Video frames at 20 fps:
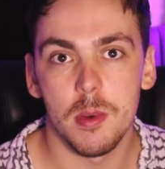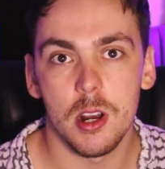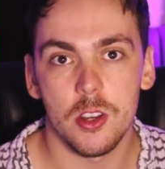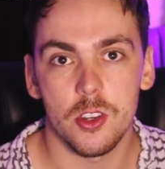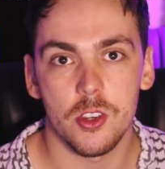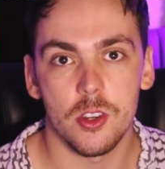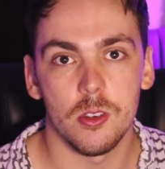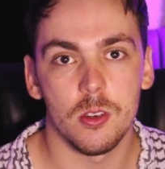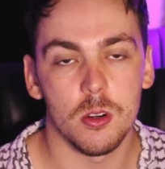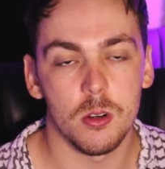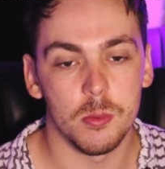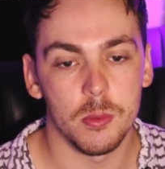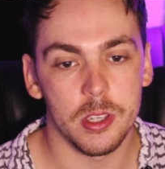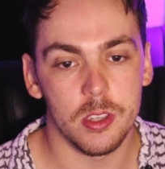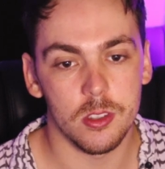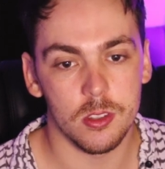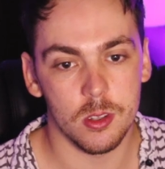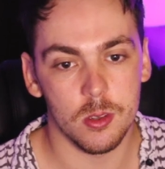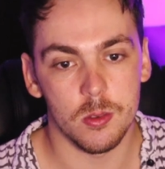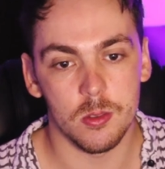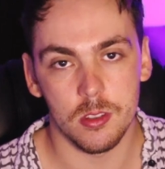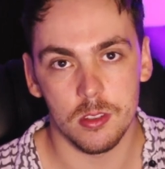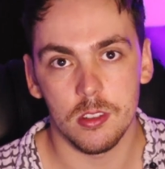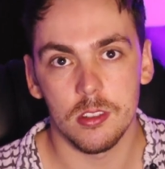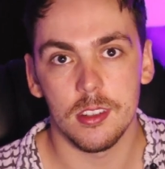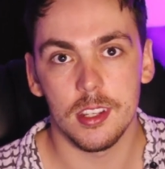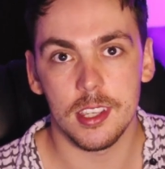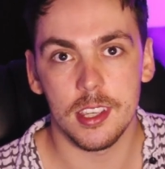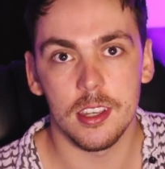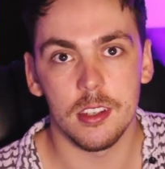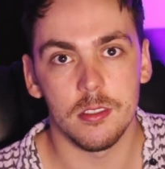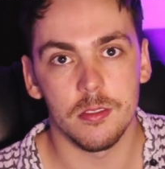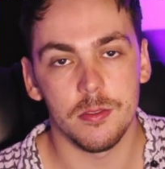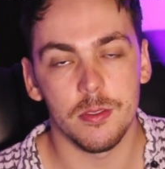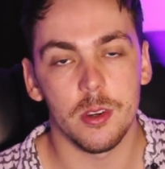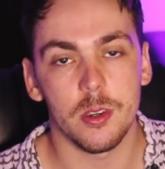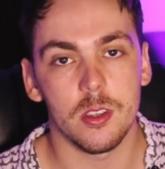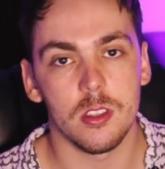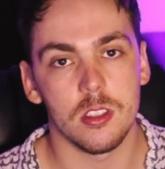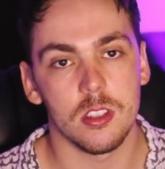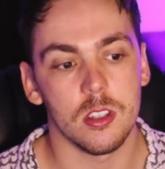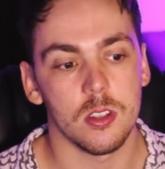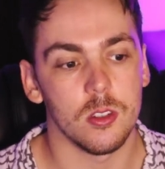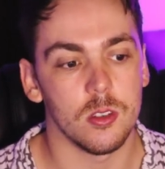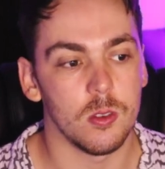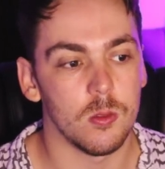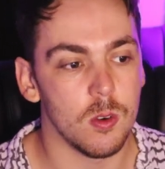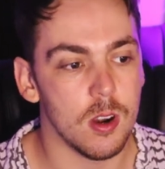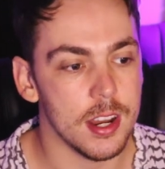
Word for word: much at all because I was, again, focusing on the